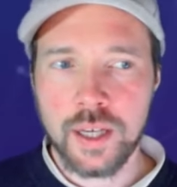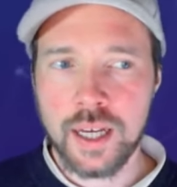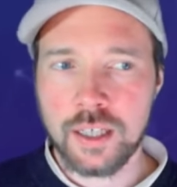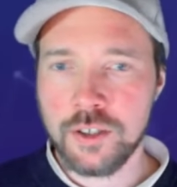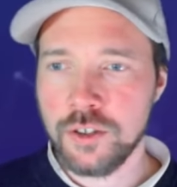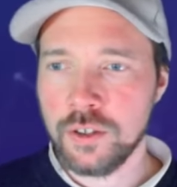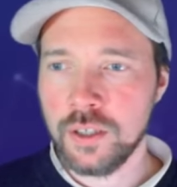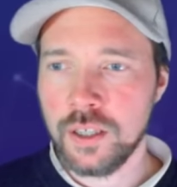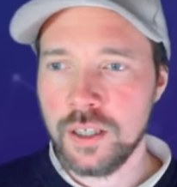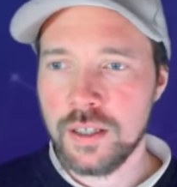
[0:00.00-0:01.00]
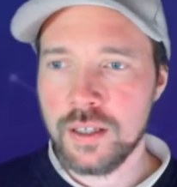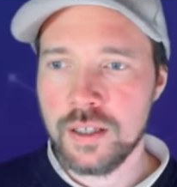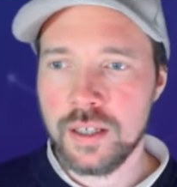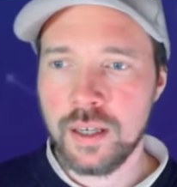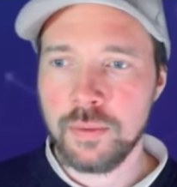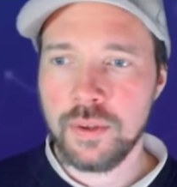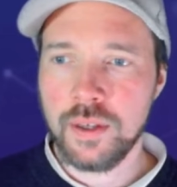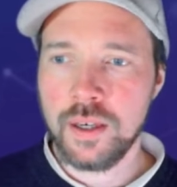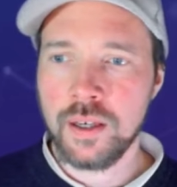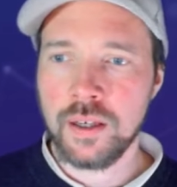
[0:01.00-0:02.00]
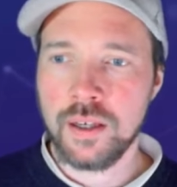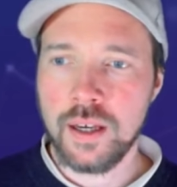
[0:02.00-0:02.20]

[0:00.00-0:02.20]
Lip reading: actually is the same thing